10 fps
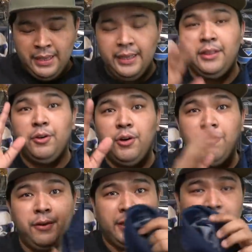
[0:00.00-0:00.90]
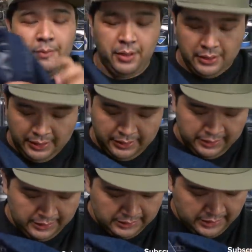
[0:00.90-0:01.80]
And the Off-White about it
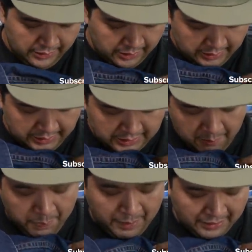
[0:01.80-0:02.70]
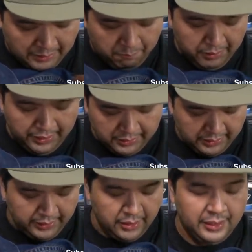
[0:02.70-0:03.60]
is that there is a metal plate
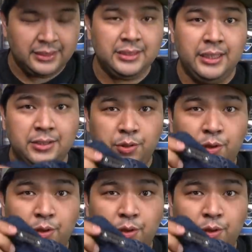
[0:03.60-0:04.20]
here that says